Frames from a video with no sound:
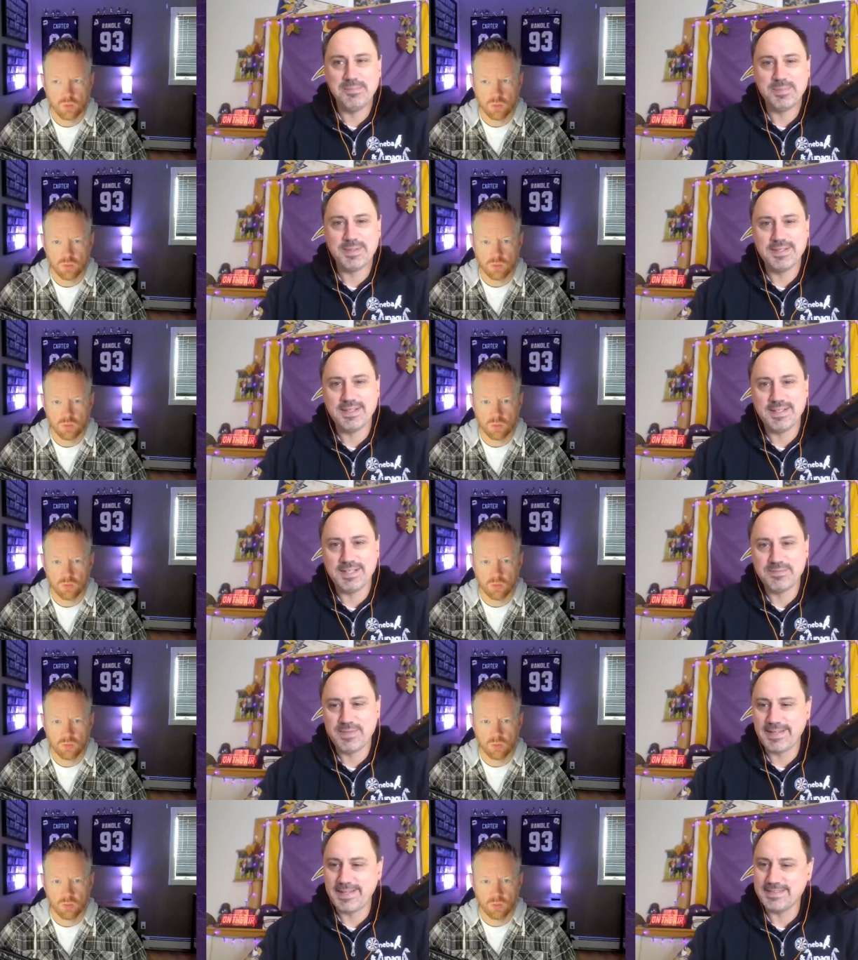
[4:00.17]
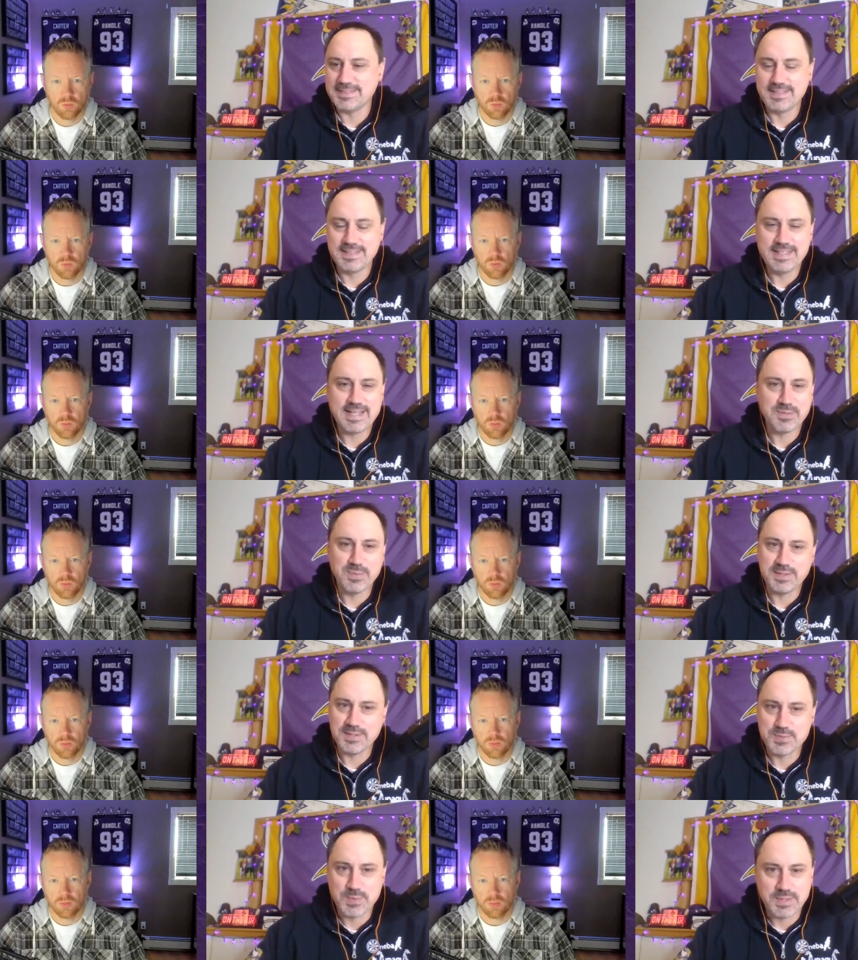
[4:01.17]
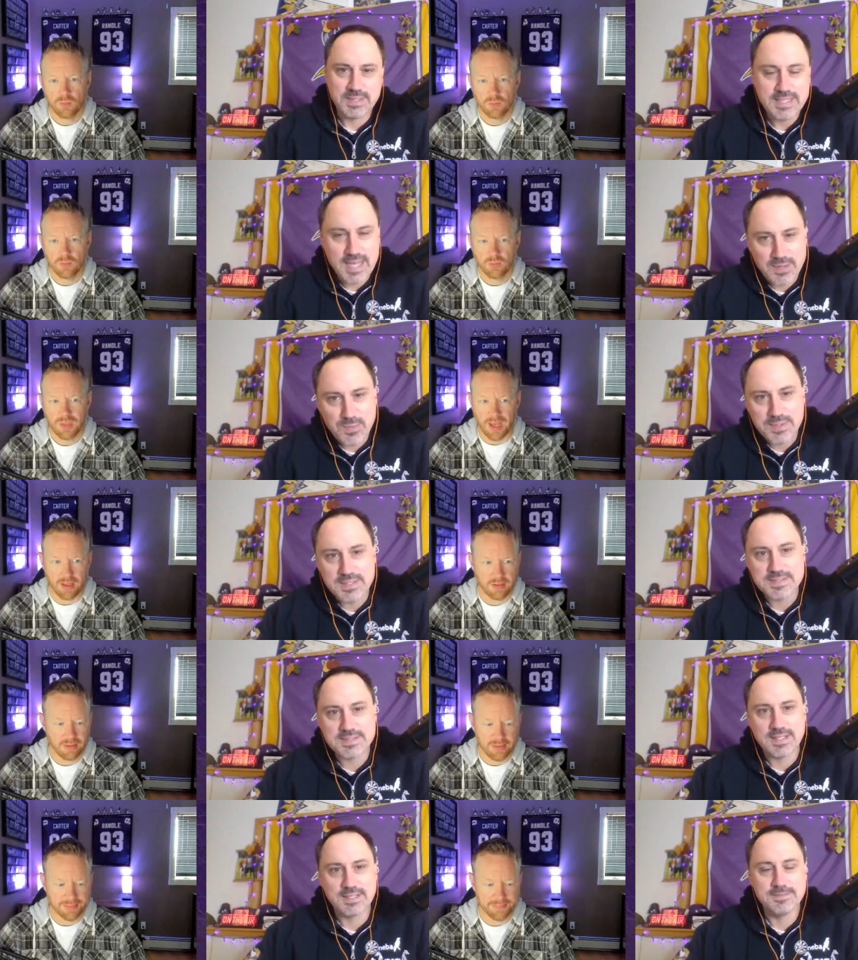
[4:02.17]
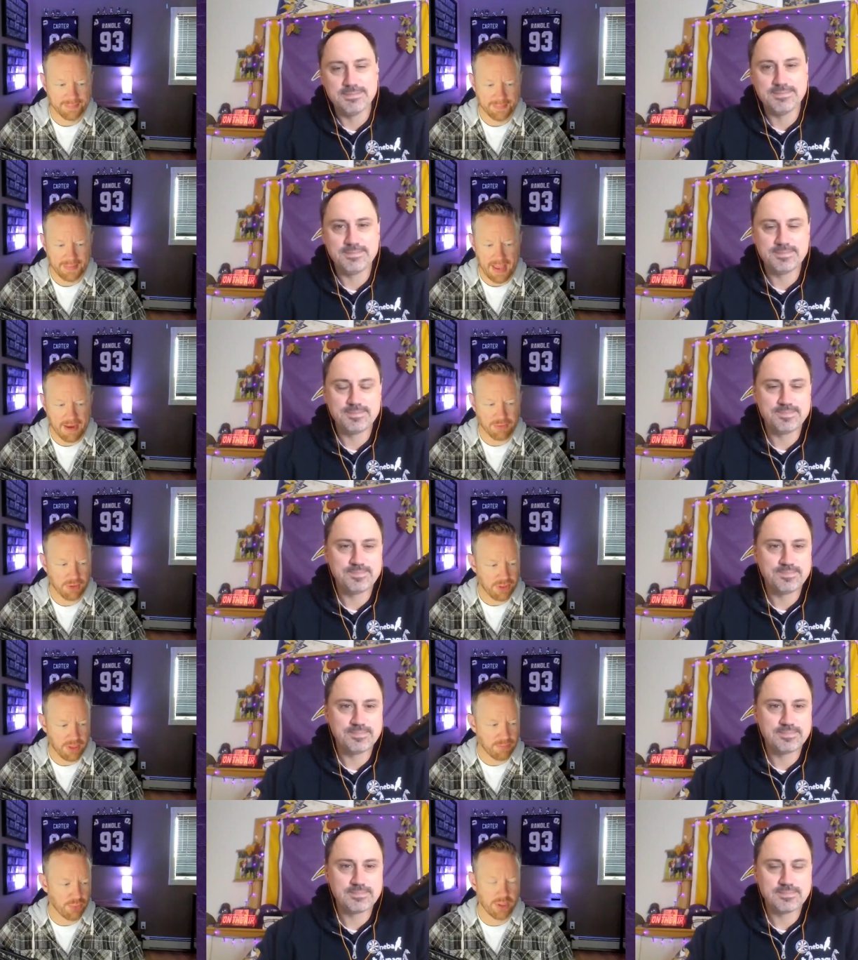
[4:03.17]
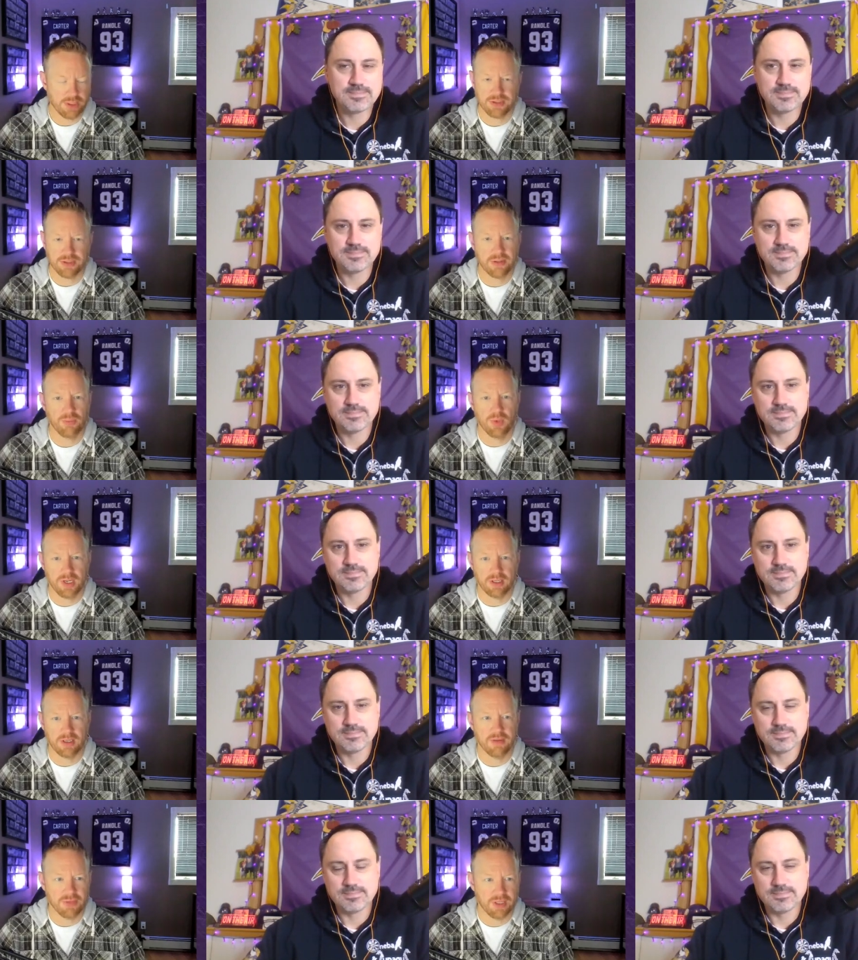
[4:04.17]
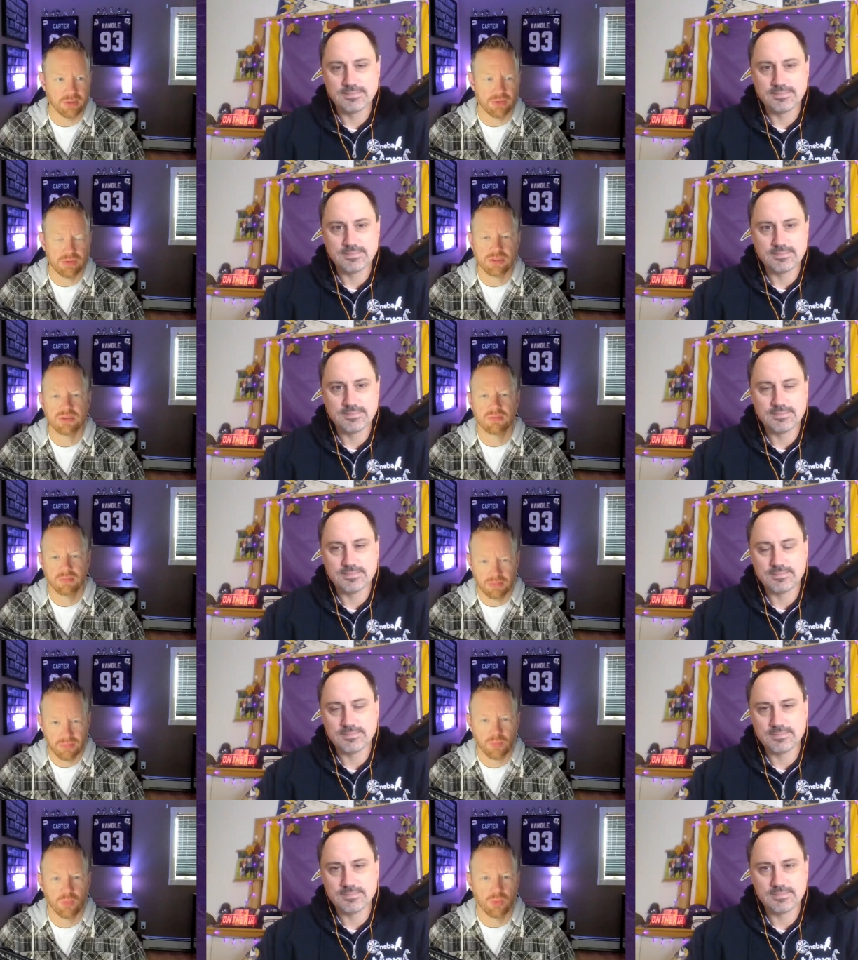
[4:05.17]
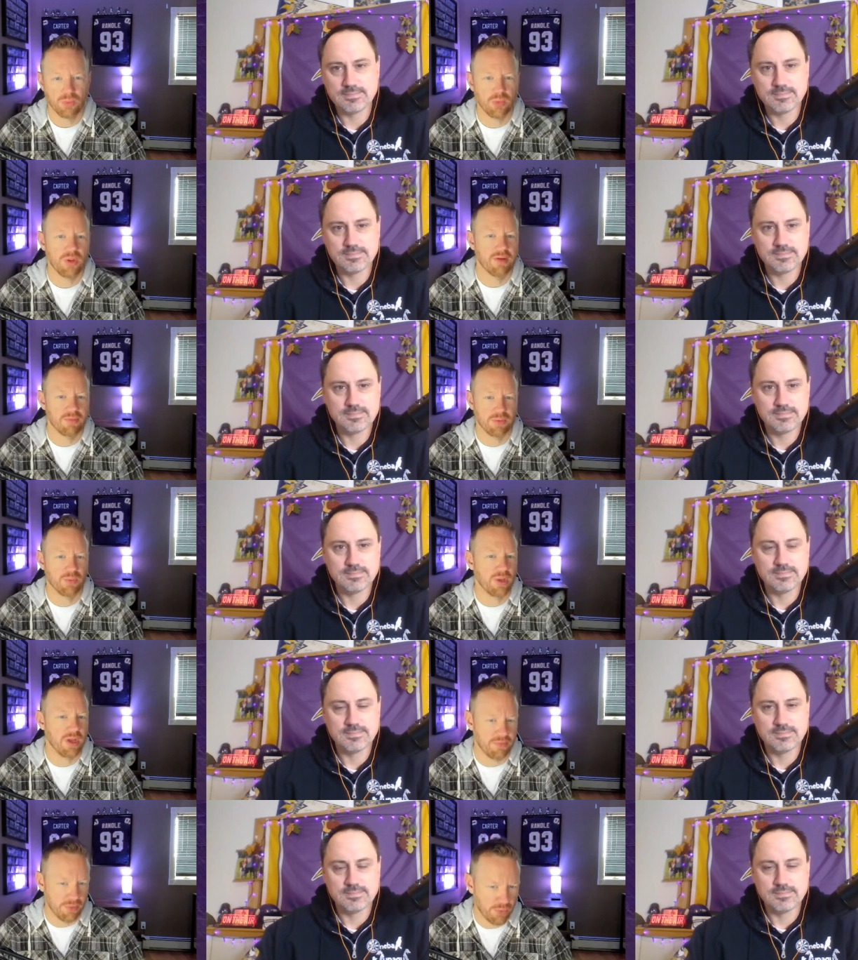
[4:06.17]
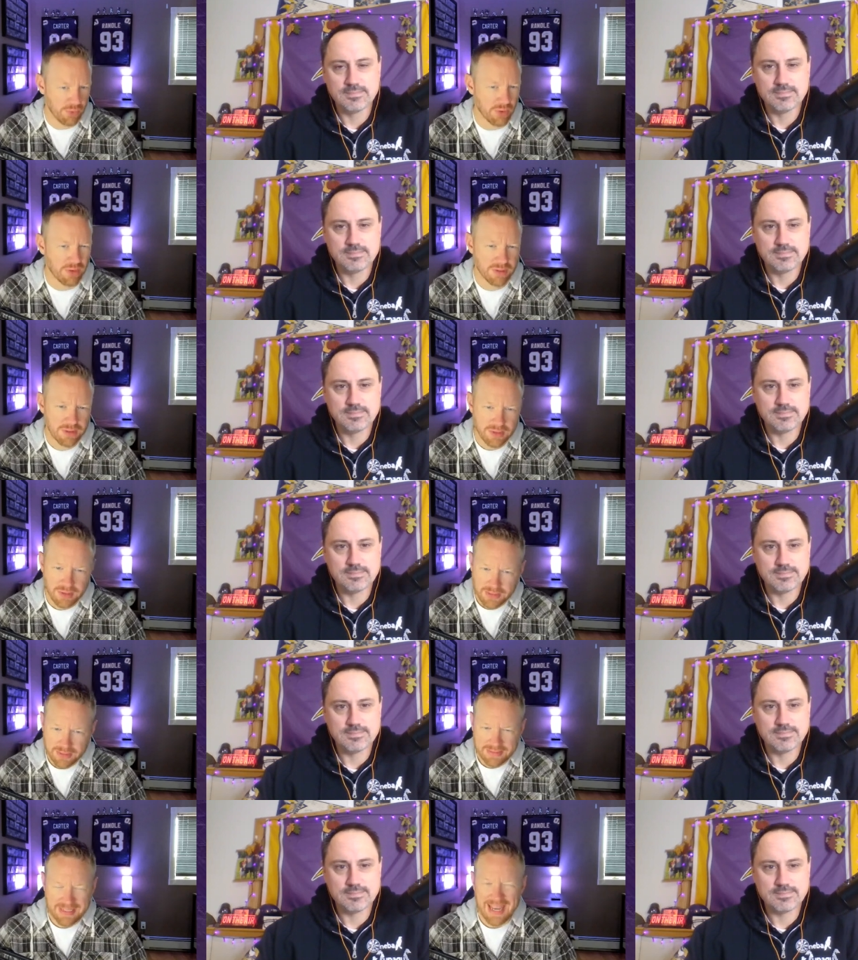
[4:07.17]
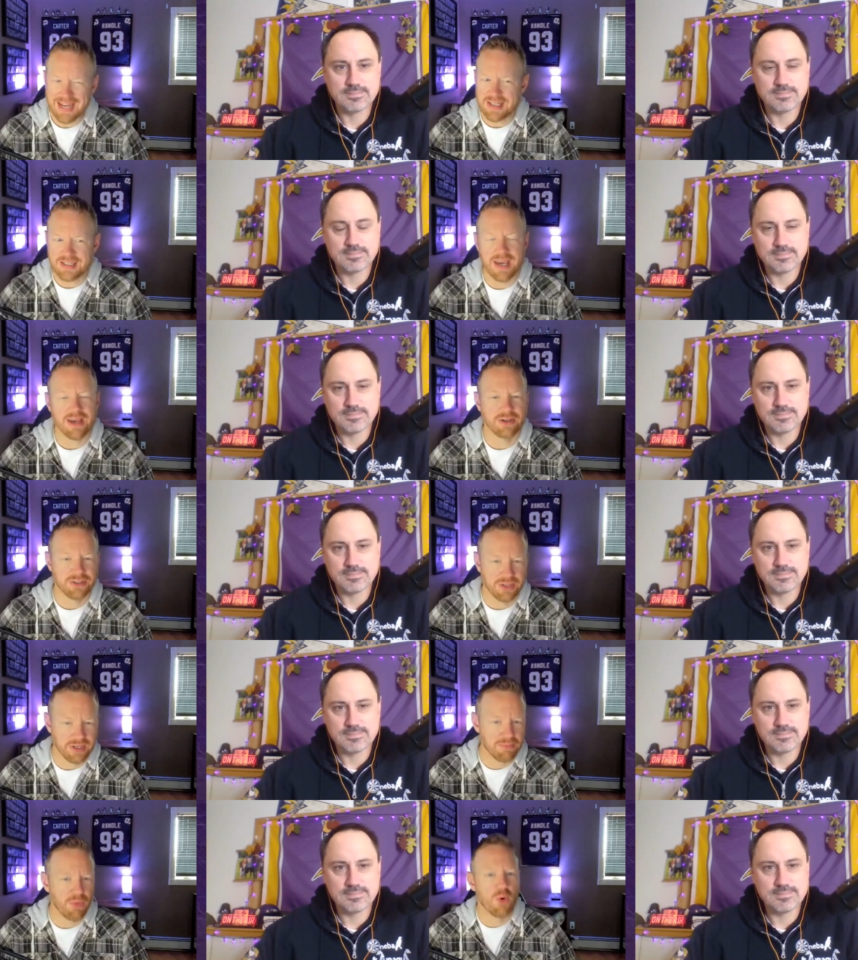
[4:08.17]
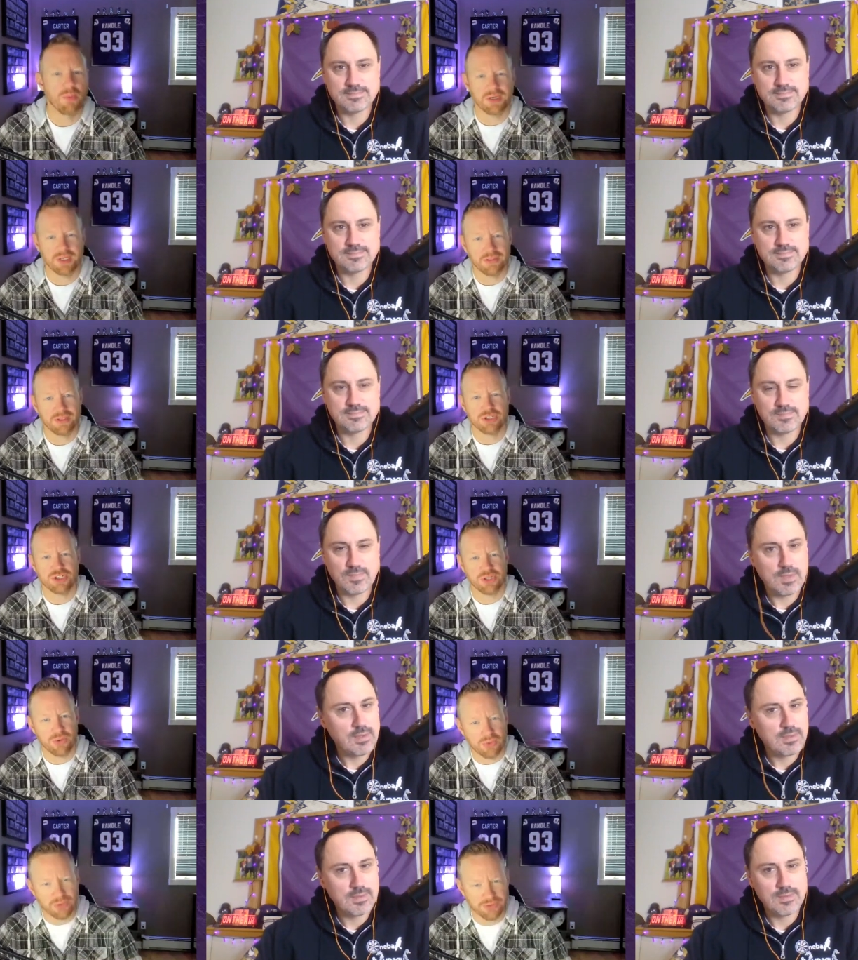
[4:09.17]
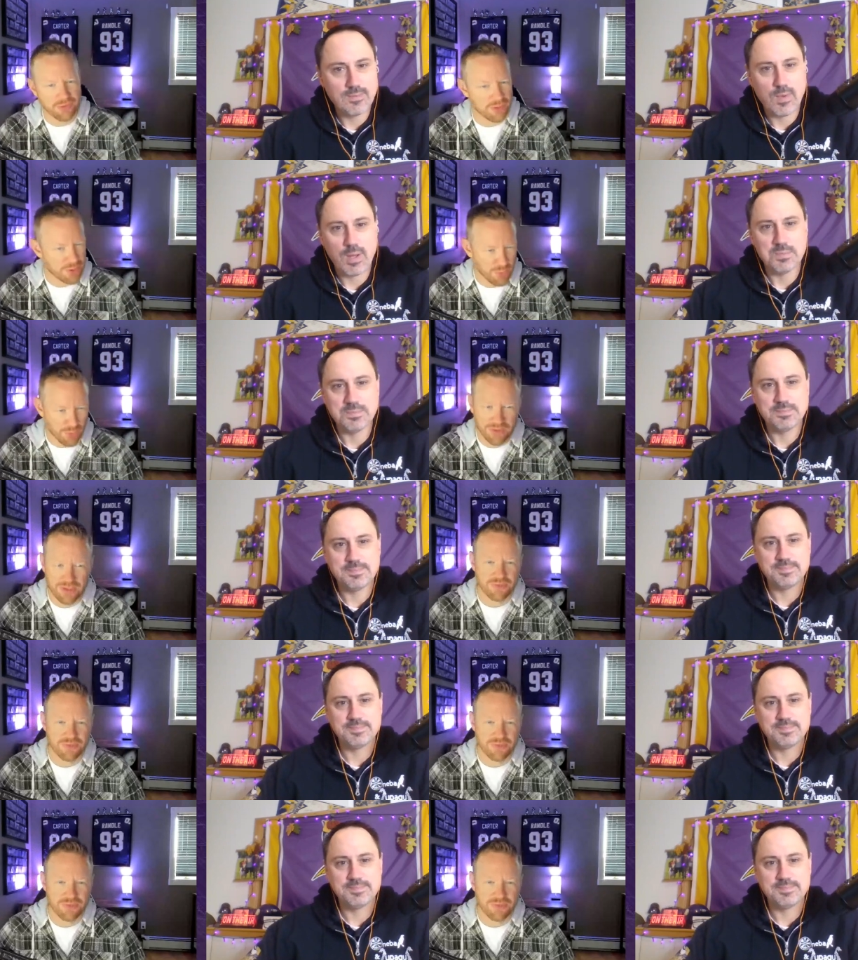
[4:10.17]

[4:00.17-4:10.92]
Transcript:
Speaker 1: but uh, Vikings, you got to win this one. You got to yeah. win this thing. Everything points to them winning.
Speaker 2: If they lose, we'll, we'll have a we'll have a real Danny Tanner type moment on this show as far wow. as where this